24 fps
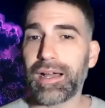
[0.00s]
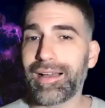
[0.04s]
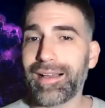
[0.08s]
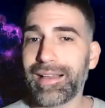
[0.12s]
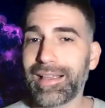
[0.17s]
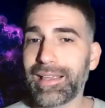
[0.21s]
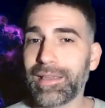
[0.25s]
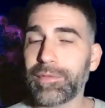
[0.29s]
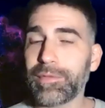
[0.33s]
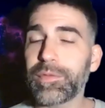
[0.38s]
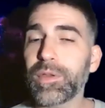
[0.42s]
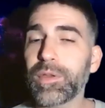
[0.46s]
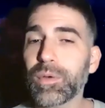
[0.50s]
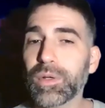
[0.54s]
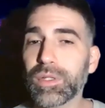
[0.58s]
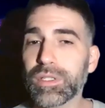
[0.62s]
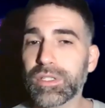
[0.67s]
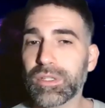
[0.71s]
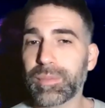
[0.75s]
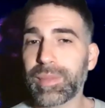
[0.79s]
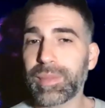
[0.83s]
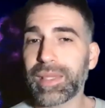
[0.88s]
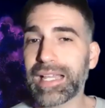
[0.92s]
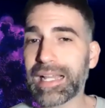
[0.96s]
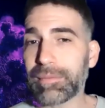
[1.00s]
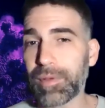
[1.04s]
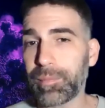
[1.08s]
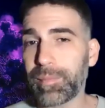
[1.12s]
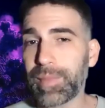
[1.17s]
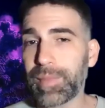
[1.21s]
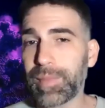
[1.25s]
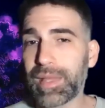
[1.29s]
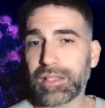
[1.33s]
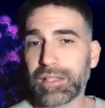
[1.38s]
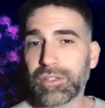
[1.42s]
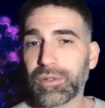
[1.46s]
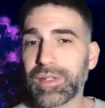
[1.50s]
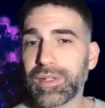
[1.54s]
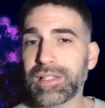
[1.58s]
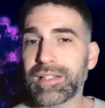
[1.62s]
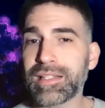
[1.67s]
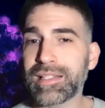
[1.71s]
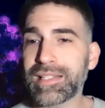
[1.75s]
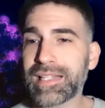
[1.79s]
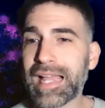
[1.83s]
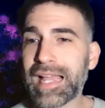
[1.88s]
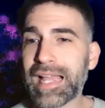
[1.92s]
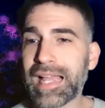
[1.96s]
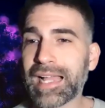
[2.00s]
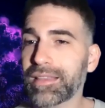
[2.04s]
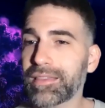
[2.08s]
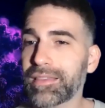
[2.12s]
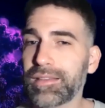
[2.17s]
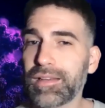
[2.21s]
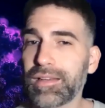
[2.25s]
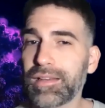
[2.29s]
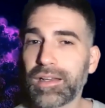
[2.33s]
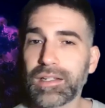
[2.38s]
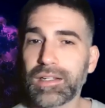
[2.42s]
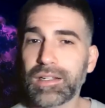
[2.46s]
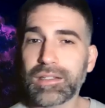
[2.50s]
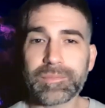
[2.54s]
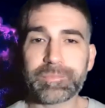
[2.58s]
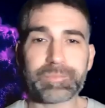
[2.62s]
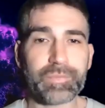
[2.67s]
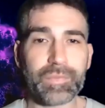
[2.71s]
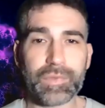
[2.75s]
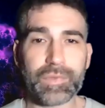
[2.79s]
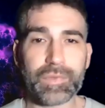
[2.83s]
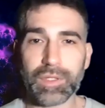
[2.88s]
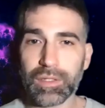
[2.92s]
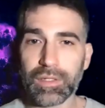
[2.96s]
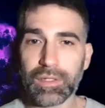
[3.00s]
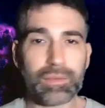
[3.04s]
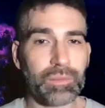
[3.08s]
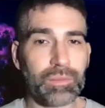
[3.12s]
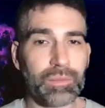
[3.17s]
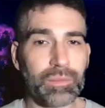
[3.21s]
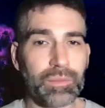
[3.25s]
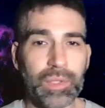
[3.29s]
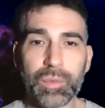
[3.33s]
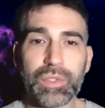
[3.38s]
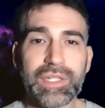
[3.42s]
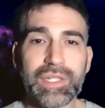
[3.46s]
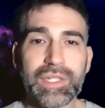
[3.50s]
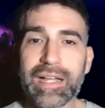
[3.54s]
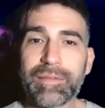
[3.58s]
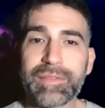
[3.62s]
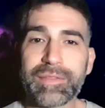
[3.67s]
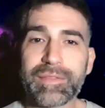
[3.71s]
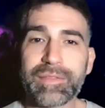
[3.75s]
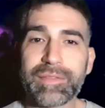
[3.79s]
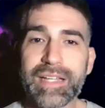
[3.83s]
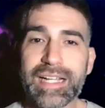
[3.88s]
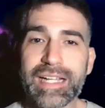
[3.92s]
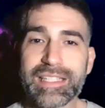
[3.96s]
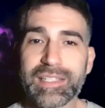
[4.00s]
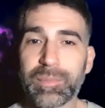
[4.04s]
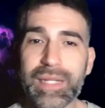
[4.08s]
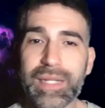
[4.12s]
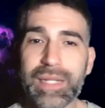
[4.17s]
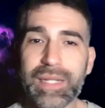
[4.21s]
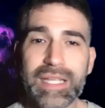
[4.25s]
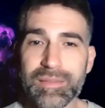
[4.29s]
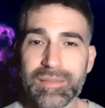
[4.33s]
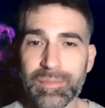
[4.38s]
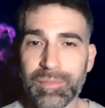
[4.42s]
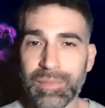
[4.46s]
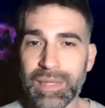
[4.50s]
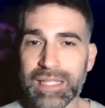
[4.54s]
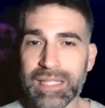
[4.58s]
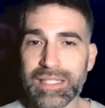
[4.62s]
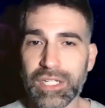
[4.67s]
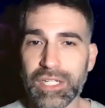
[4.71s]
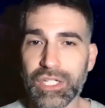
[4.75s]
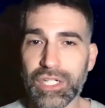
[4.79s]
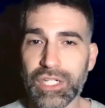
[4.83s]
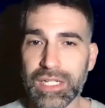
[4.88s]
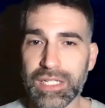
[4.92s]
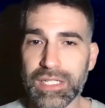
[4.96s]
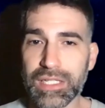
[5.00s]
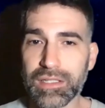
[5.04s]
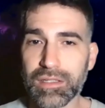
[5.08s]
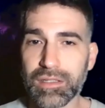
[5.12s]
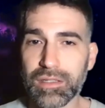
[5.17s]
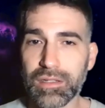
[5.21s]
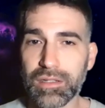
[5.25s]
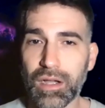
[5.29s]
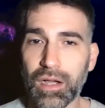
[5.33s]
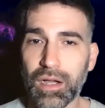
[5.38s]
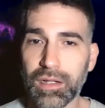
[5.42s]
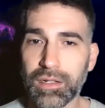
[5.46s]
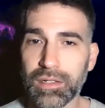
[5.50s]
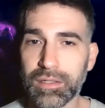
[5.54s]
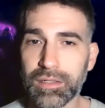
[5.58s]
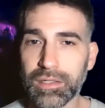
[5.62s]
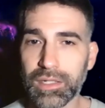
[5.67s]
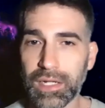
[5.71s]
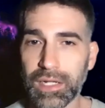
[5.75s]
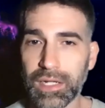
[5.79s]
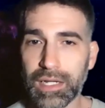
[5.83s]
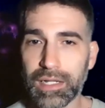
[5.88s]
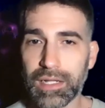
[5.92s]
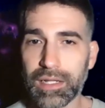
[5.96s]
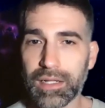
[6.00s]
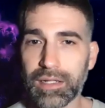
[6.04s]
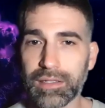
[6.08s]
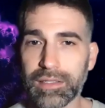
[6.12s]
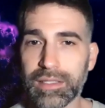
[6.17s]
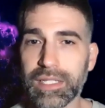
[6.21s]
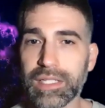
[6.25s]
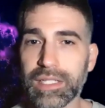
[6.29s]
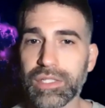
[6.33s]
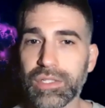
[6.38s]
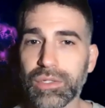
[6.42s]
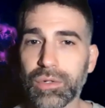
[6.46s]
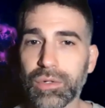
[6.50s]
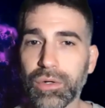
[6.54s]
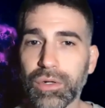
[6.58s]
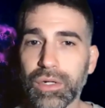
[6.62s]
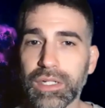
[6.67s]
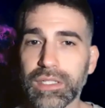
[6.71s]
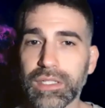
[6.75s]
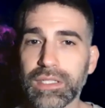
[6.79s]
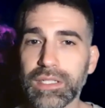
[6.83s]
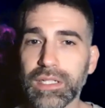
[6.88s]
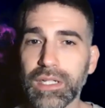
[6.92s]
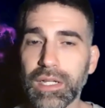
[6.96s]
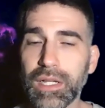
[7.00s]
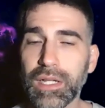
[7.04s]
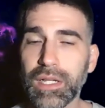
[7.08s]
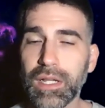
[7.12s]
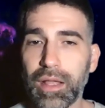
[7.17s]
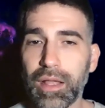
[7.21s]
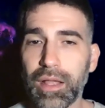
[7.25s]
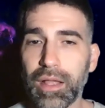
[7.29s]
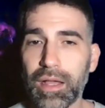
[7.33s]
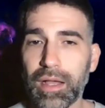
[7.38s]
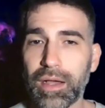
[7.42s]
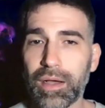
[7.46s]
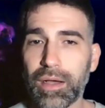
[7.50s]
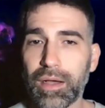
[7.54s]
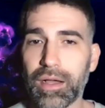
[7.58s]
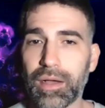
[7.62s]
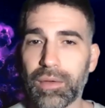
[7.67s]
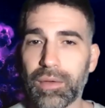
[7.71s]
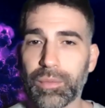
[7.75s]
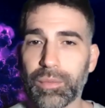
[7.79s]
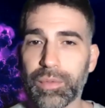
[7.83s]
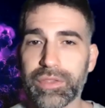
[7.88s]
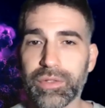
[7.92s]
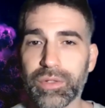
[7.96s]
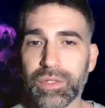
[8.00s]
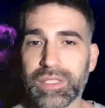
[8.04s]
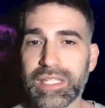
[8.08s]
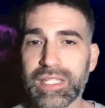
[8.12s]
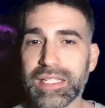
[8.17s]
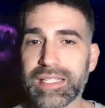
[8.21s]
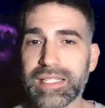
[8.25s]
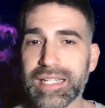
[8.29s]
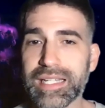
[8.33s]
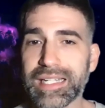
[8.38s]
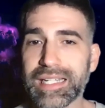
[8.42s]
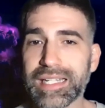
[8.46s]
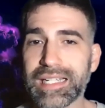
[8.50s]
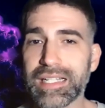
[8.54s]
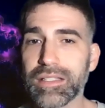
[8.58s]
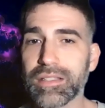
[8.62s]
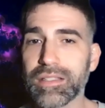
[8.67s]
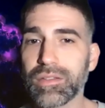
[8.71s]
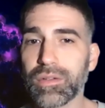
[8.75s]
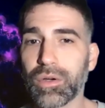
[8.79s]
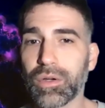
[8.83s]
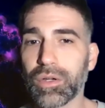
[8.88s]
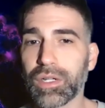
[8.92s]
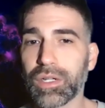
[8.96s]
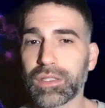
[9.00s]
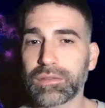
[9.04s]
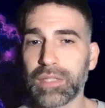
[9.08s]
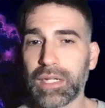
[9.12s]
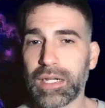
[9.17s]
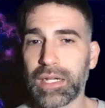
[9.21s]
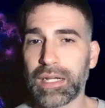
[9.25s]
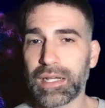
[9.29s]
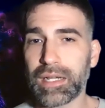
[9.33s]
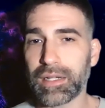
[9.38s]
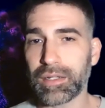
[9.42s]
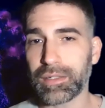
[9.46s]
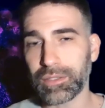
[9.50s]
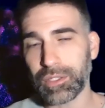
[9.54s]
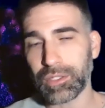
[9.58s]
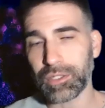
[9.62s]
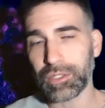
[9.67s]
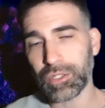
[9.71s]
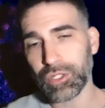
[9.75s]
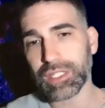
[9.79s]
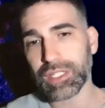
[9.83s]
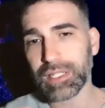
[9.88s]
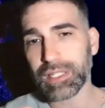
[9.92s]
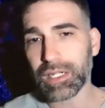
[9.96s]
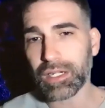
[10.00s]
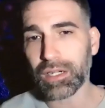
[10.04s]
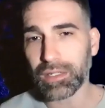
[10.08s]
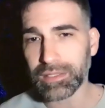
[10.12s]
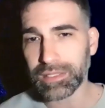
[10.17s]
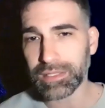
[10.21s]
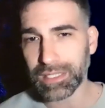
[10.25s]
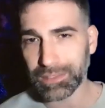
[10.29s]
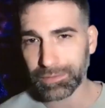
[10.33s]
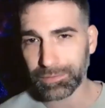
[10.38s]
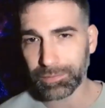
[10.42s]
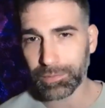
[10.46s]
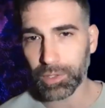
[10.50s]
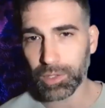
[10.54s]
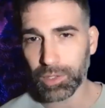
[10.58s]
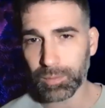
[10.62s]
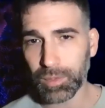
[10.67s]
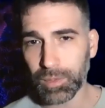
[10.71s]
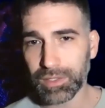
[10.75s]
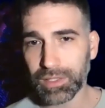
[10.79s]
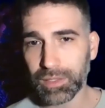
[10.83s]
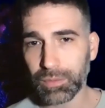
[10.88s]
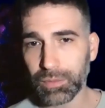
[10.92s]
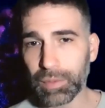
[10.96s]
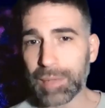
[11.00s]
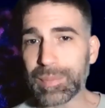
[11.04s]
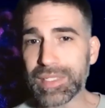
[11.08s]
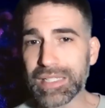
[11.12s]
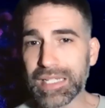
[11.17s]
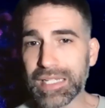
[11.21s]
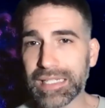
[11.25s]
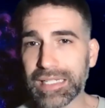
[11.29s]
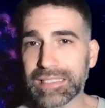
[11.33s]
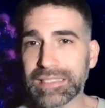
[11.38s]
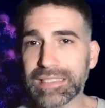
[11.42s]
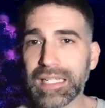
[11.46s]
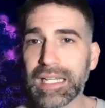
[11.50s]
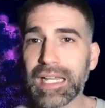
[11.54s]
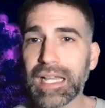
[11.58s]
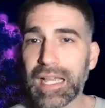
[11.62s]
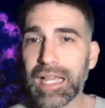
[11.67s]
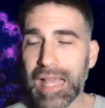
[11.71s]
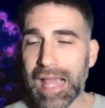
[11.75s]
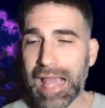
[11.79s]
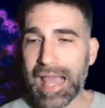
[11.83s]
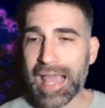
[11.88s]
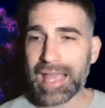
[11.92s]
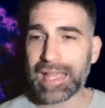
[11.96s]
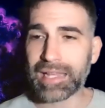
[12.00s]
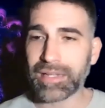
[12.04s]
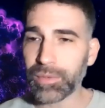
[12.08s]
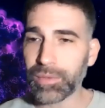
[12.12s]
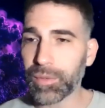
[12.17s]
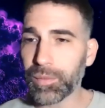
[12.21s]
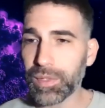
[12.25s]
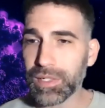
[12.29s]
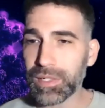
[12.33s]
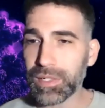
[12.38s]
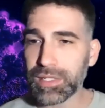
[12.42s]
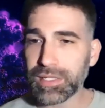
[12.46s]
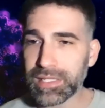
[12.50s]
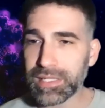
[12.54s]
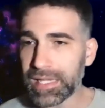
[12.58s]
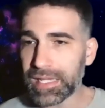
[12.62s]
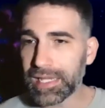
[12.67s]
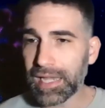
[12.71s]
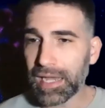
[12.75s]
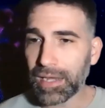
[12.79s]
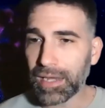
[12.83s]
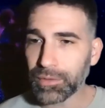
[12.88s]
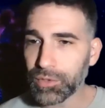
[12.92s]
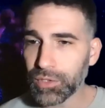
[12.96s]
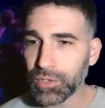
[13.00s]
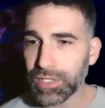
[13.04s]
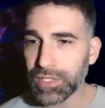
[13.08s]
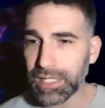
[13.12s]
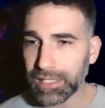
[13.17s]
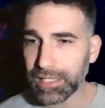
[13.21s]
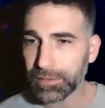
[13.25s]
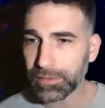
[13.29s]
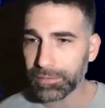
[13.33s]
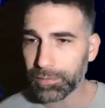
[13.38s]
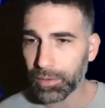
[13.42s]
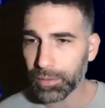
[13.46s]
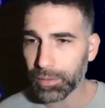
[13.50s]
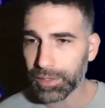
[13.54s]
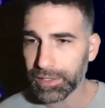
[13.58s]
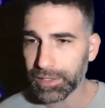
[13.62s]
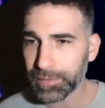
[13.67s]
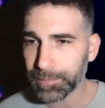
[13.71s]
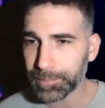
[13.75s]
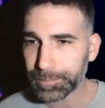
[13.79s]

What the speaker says: If you want to become a mentor in this hackathon, we would love that. Please message us on Discord with your details or using the contact form on the website, and we will see how to take it forward.